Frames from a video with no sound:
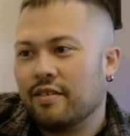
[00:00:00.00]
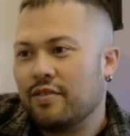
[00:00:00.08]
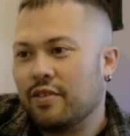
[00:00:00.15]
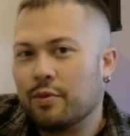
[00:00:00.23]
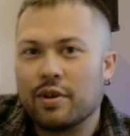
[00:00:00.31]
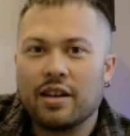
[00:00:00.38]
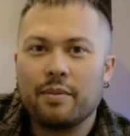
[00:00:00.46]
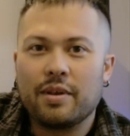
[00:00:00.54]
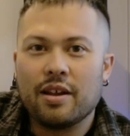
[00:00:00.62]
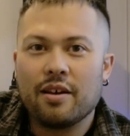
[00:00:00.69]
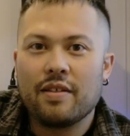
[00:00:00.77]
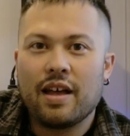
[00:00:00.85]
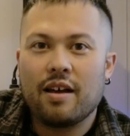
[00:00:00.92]
If you want to let me
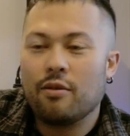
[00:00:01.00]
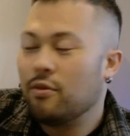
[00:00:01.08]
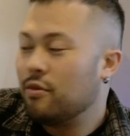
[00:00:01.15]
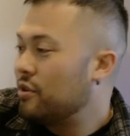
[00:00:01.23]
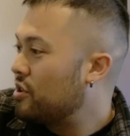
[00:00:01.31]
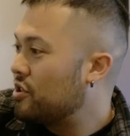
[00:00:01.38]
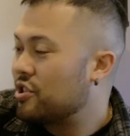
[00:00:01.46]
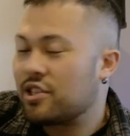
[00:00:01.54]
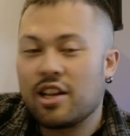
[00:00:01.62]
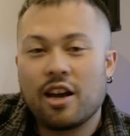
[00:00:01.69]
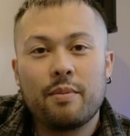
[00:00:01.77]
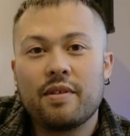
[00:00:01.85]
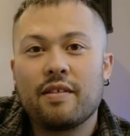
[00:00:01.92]
know that, or you could just
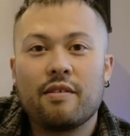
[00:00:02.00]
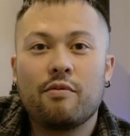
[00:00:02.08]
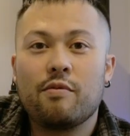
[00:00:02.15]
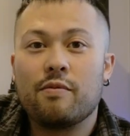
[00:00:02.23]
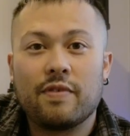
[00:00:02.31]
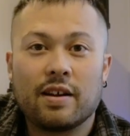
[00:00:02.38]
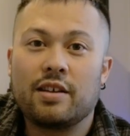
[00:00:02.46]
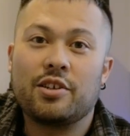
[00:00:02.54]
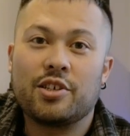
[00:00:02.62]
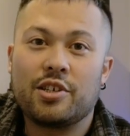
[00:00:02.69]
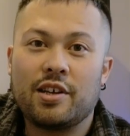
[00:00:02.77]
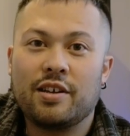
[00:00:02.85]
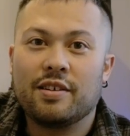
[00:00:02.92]
tell me that they're all fucking
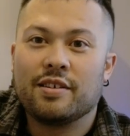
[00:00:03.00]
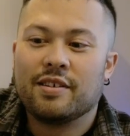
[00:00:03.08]
shit.